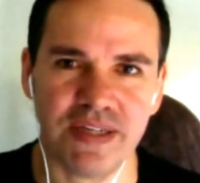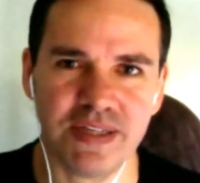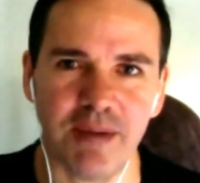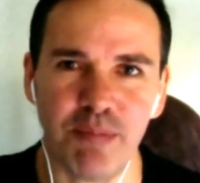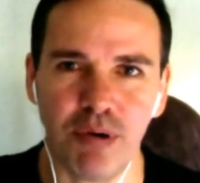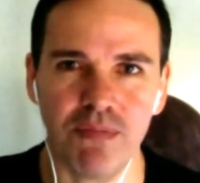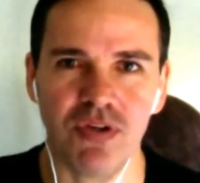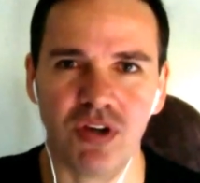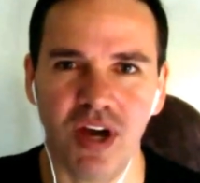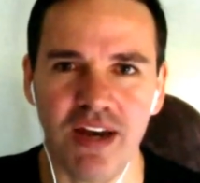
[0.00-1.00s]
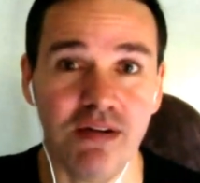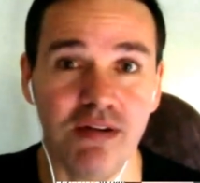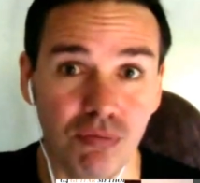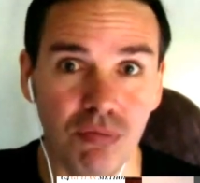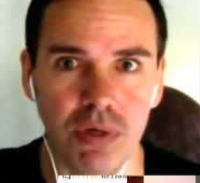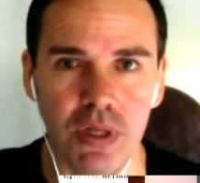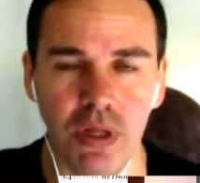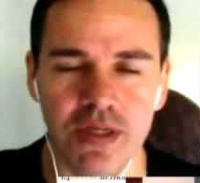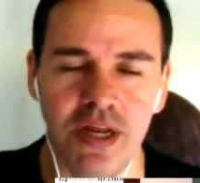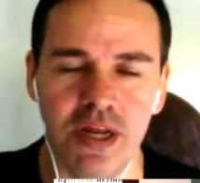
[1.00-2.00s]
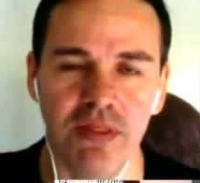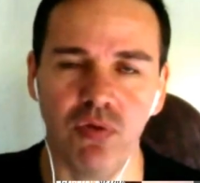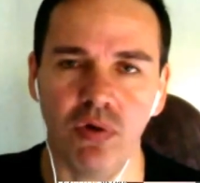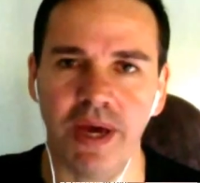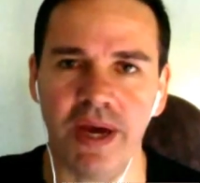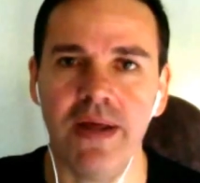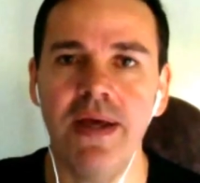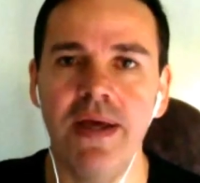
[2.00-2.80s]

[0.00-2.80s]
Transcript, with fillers: that problem because I hadn't realized it, I hadn't thought about it.